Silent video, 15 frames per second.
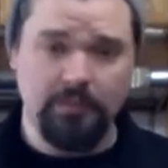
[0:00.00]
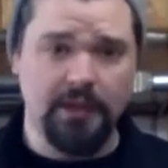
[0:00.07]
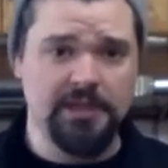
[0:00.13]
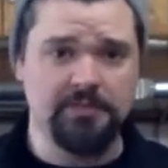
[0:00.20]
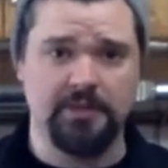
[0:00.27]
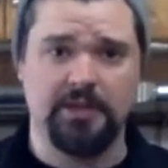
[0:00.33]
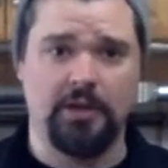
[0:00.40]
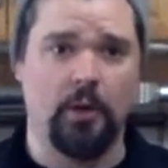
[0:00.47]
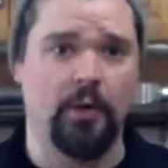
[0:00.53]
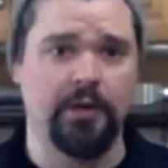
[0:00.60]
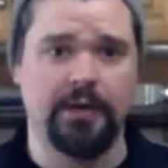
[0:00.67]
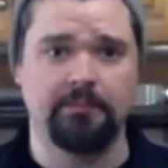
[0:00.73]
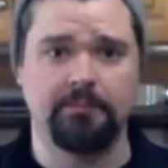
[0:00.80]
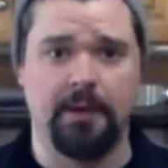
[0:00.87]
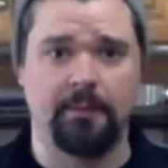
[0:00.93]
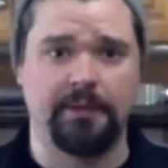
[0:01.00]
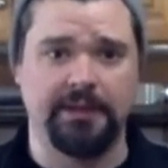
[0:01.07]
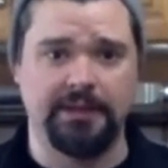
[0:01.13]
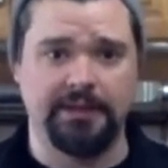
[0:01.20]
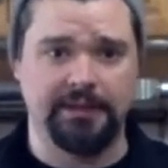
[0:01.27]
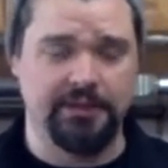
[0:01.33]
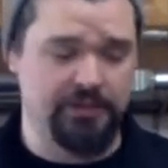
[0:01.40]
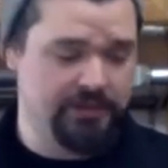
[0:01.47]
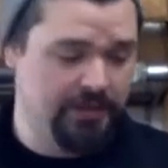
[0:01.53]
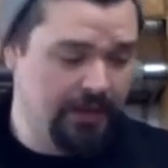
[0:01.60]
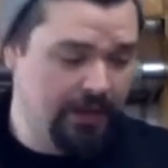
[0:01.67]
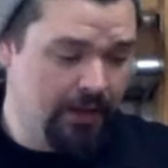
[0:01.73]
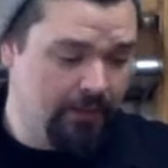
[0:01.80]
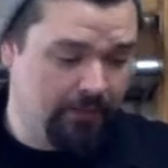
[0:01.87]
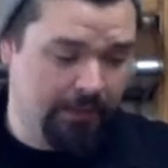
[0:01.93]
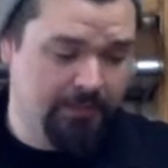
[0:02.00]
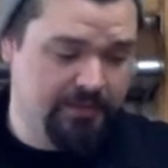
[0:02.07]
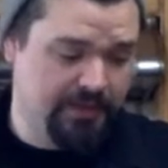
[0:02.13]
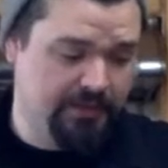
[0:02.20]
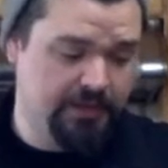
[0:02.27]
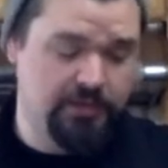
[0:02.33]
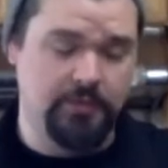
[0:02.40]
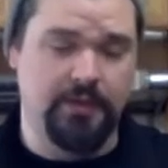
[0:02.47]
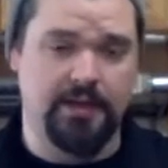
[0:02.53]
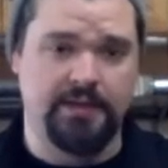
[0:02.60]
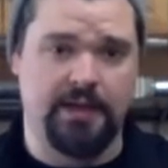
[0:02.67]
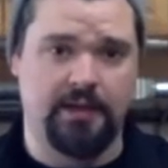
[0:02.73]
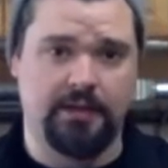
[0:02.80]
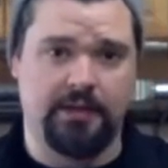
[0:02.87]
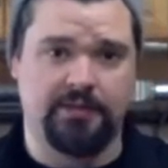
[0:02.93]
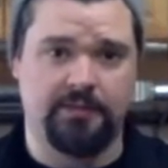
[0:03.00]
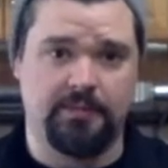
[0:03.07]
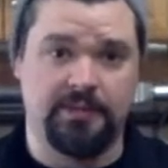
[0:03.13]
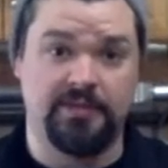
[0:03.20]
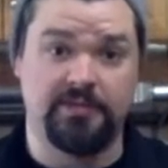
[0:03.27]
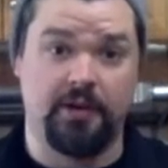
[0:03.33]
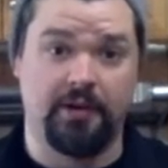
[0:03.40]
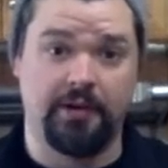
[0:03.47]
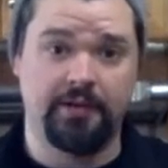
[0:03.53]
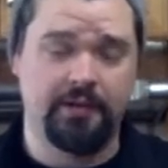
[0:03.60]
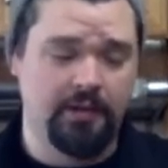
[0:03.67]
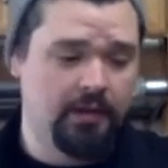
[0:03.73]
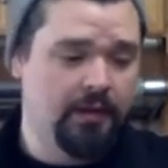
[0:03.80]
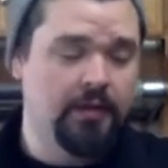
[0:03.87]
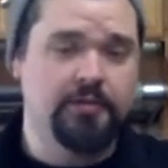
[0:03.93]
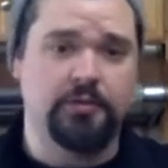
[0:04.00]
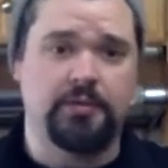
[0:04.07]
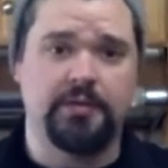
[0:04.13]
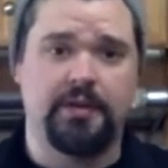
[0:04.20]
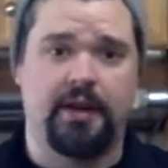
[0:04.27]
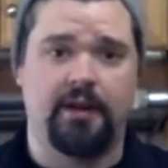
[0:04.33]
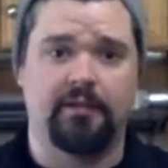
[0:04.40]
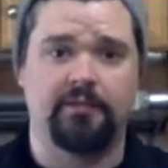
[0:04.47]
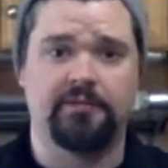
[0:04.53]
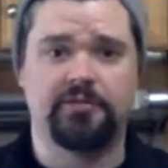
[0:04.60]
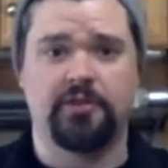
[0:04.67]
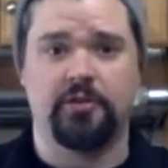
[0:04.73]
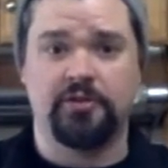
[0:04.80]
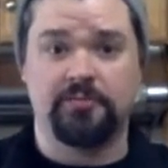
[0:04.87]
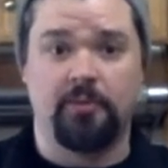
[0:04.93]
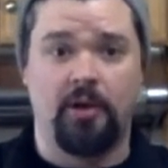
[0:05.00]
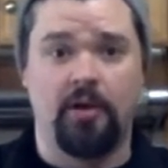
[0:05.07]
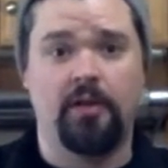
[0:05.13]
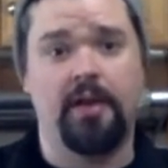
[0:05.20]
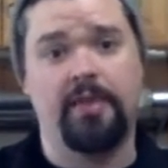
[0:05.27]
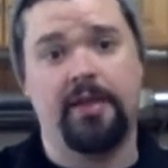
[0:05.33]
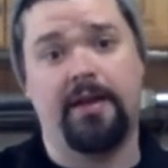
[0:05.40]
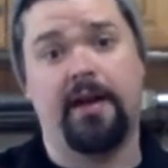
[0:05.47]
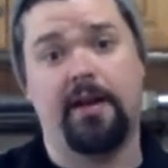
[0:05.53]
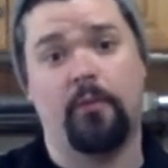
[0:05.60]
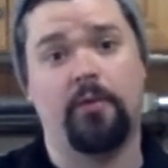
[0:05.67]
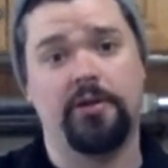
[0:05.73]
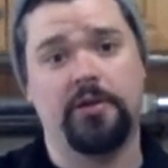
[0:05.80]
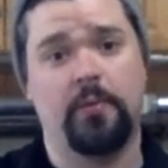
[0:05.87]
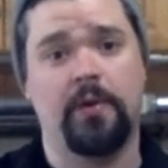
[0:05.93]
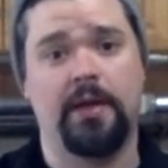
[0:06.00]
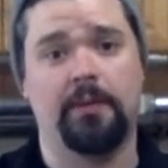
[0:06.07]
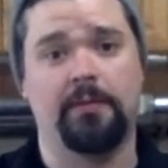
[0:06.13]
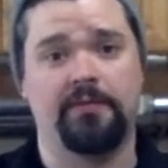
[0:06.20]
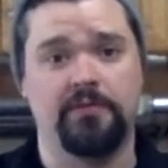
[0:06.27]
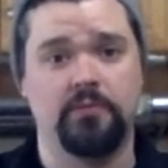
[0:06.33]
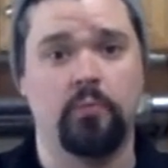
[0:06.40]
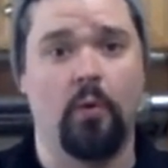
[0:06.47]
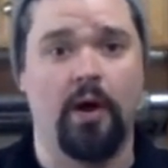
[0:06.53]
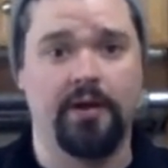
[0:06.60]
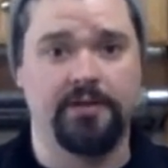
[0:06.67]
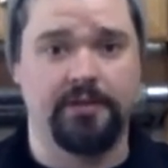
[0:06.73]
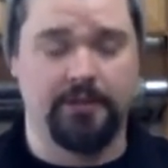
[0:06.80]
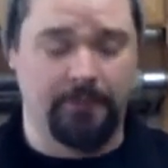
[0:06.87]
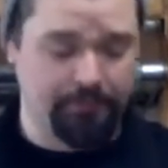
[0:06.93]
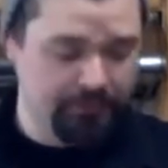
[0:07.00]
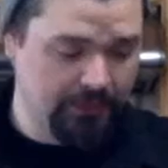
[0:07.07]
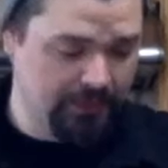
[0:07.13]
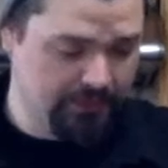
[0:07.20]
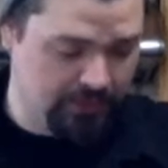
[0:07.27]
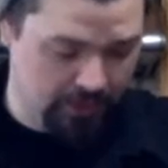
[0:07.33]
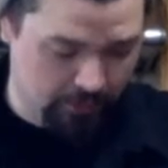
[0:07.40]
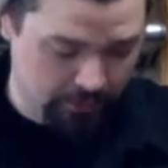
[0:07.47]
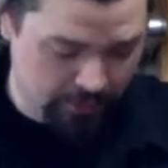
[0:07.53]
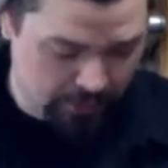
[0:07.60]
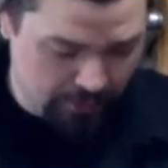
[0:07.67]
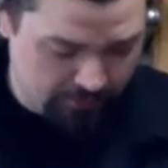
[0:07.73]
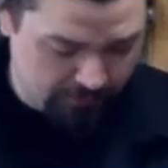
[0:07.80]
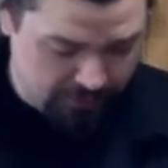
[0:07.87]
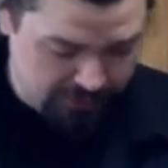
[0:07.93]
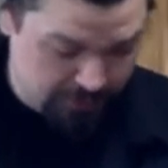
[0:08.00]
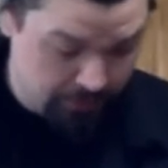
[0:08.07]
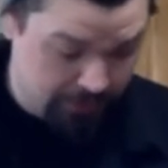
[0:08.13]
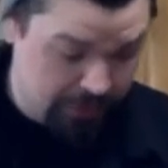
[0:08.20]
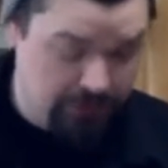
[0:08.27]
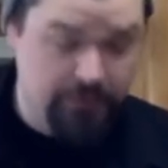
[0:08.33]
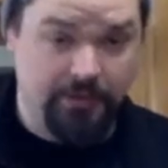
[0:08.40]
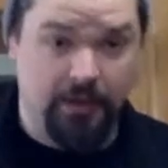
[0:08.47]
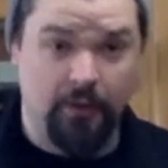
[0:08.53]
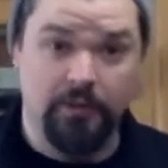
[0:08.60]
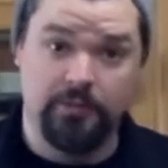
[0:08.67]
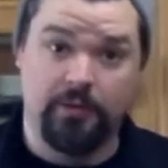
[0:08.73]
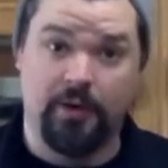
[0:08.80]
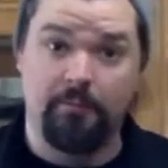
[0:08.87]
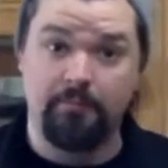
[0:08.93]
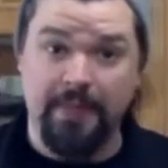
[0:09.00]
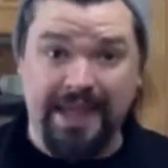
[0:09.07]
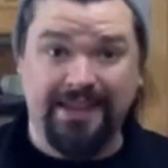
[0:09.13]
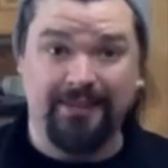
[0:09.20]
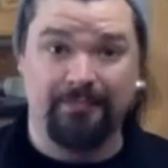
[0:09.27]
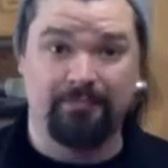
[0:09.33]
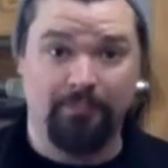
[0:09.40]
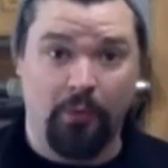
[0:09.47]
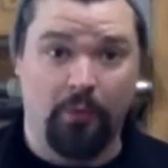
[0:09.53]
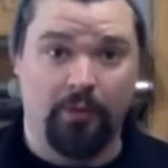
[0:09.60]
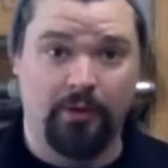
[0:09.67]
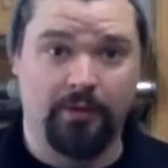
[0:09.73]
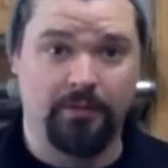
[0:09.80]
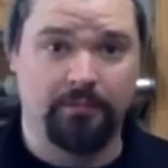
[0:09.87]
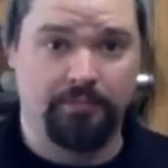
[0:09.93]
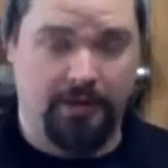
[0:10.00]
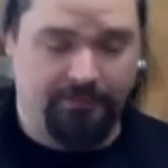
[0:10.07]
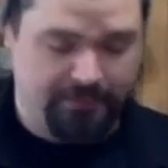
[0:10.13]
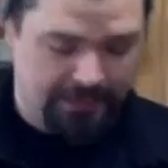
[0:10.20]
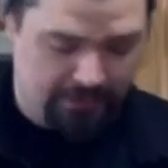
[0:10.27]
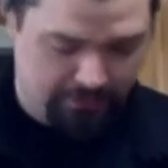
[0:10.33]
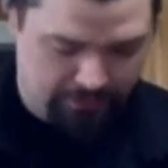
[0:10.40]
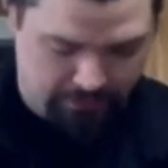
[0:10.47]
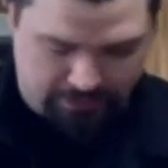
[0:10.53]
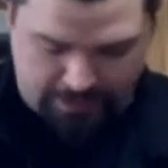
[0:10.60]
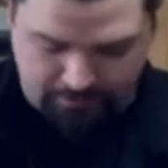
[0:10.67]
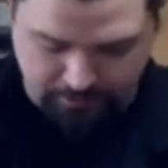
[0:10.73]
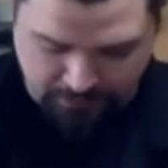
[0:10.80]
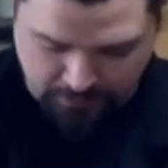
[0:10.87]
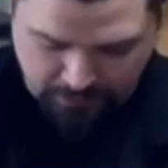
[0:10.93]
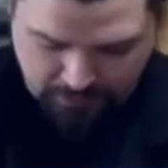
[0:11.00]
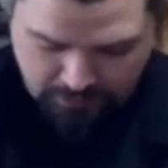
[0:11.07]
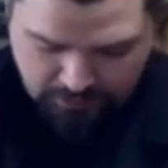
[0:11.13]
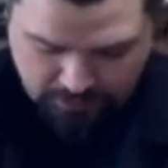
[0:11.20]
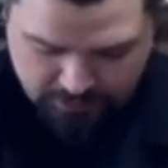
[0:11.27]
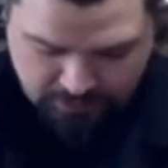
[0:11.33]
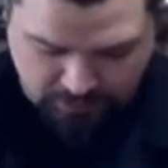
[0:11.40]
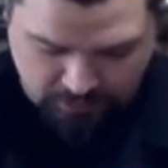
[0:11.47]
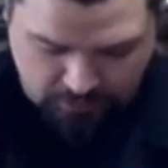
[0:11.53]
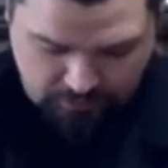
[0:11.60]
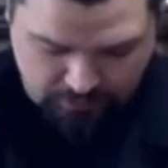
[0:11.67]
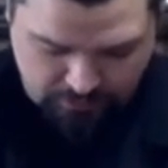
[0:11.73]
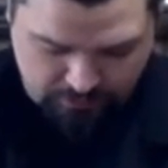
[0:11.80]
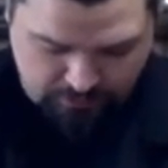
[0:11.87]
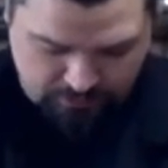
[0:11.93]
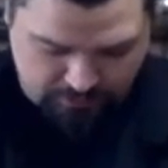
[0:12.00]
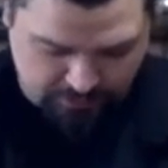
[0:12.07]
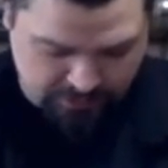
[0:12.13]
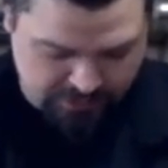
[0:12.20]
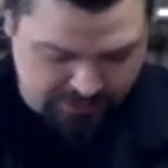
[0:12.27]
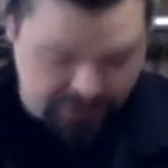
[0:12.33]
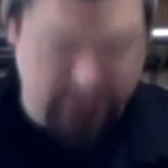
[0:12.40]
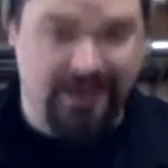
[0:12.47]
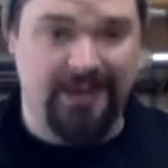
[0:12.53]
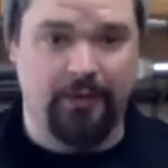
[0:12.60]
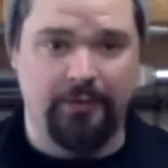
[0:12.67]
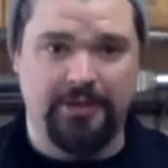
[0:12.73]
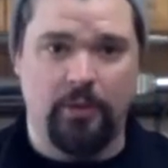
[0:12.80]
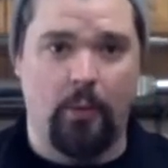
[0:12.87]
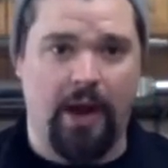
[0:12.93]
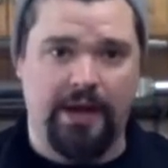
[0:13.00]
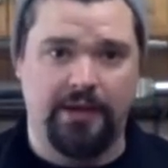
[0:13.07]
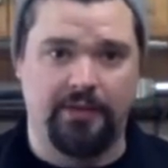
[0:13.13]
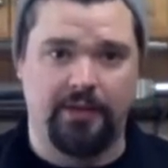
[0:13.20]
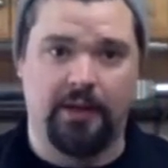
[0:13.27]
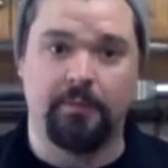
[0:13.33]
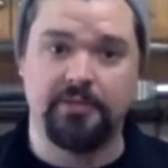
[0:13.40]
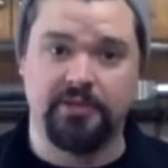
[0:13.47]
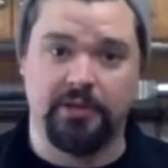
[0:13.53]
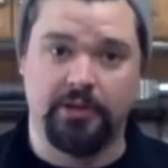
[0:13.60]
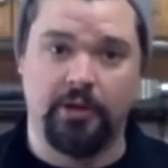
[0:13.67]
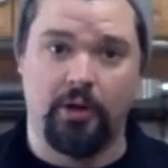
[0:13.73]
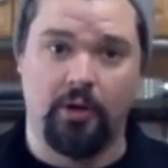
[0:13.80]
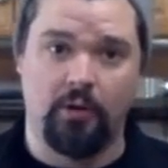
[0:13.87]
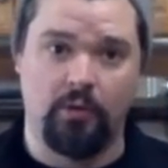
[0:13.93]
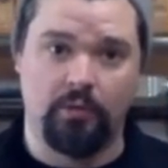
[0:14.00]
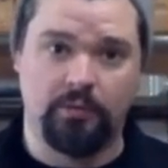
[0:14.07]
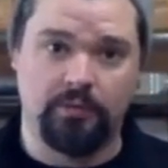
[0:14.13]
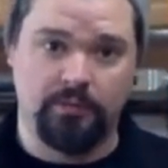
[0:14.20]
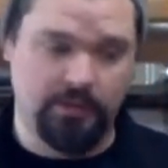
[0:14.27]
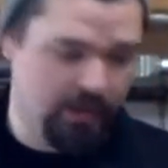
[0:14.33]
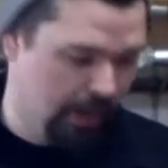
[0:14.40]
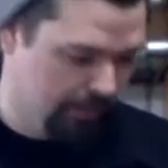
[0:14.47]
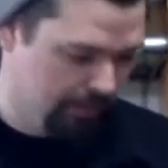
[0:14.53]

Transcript: It's been going and bubbling and delicious. But I'm just going to teach you guys how to get something started. So you can kind of start small and then kind of work your way up if you want to. So first thing we're going to do, though, is we're going to make more bread flour. Okay. So in this case, I don't need to weigh anything. I'm just going to go cup